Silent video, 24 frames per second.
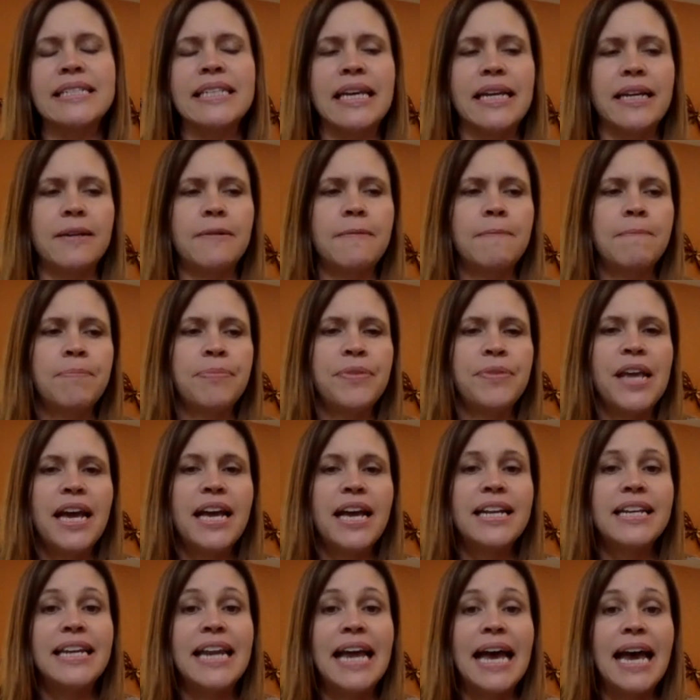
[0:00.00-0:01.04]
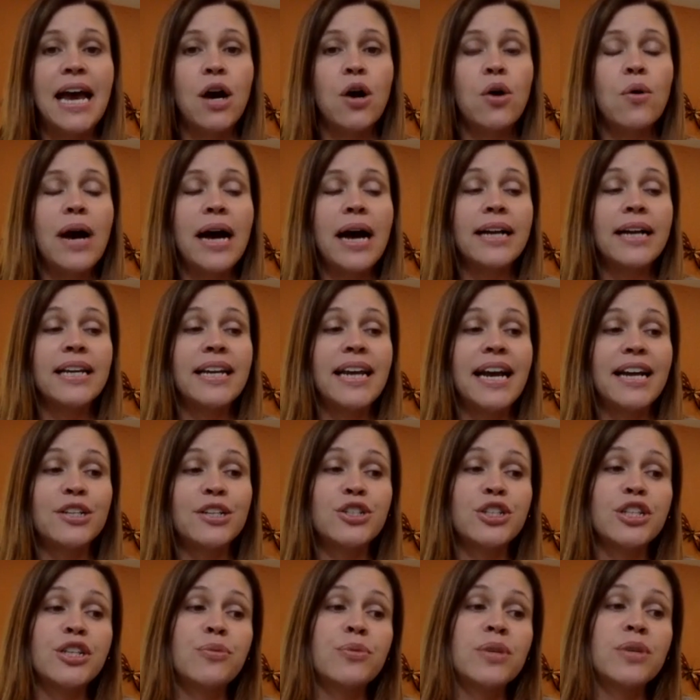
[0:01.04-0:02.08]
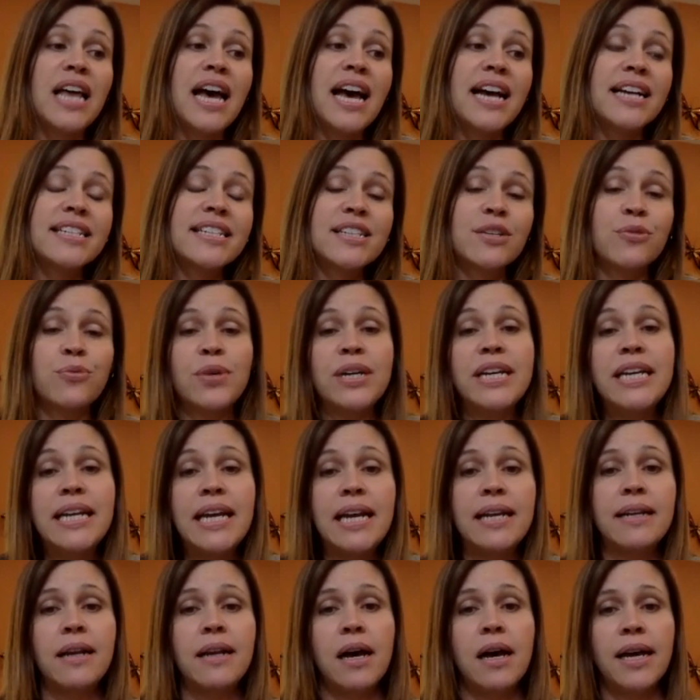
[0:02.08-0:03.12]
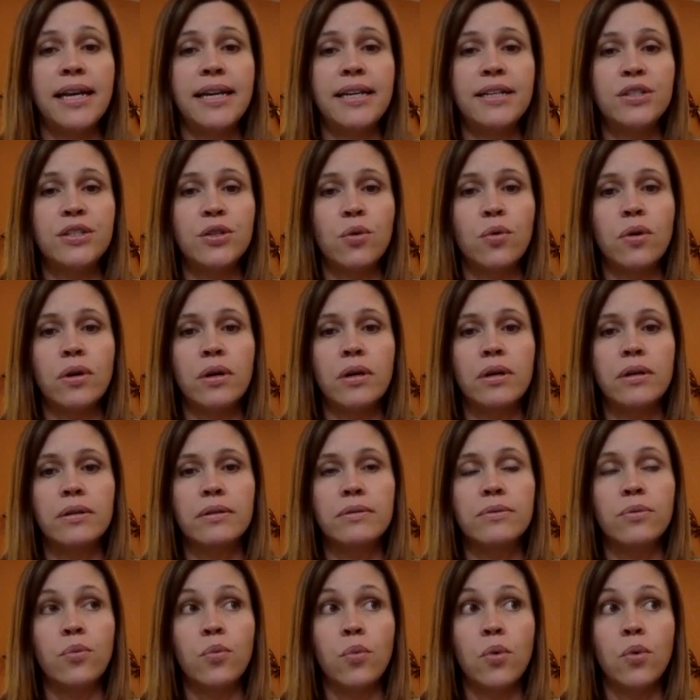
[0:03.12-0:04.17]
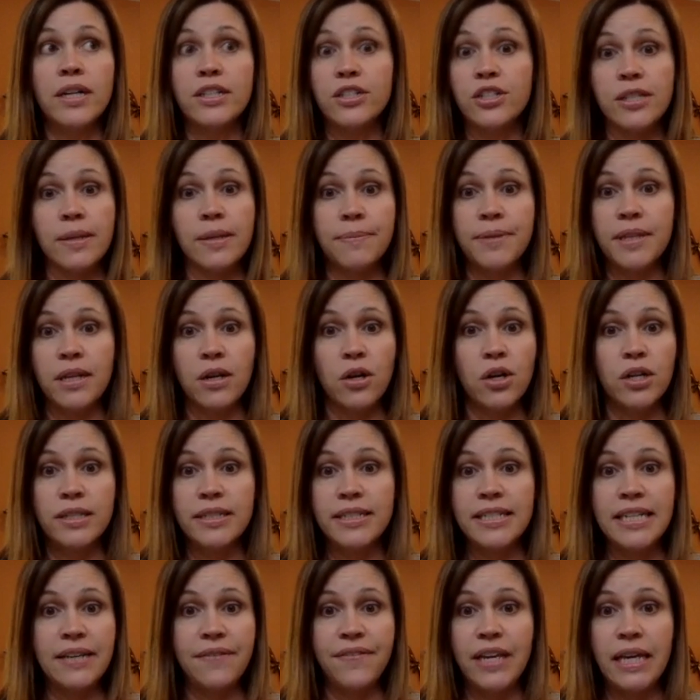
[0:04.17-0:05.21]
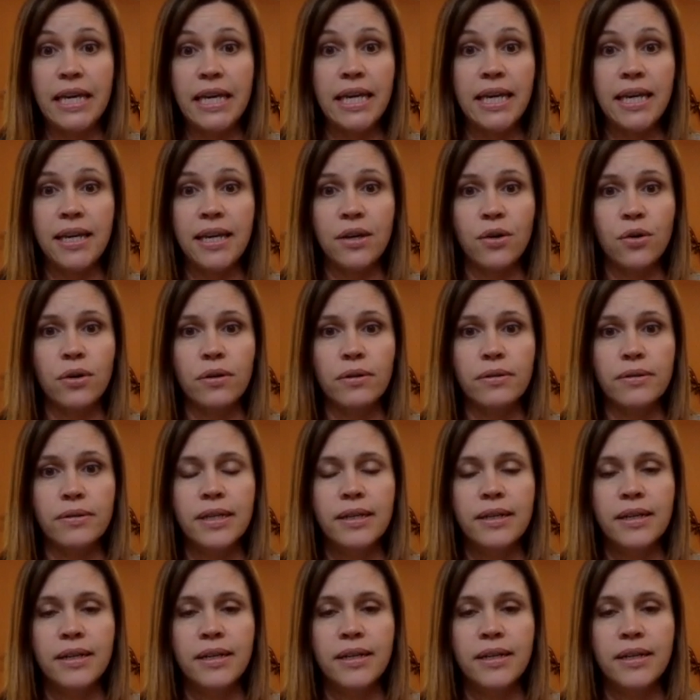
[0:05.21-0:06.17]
And now I can actually relax and read at night or watch something on TV or